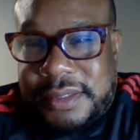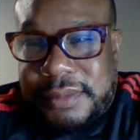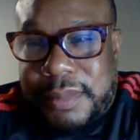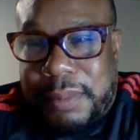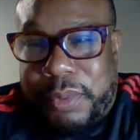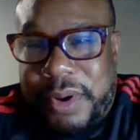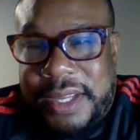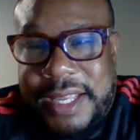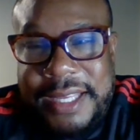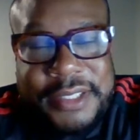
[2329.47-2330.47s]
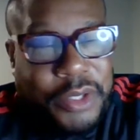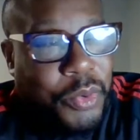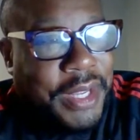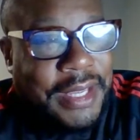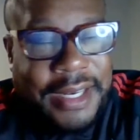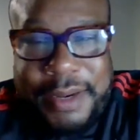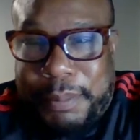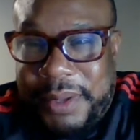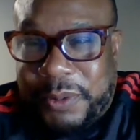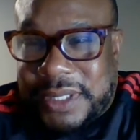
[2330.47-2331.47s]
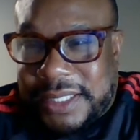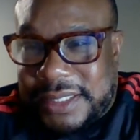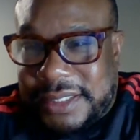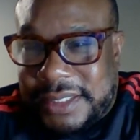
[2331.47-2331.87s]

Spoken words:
My boy Kingstonian in the building.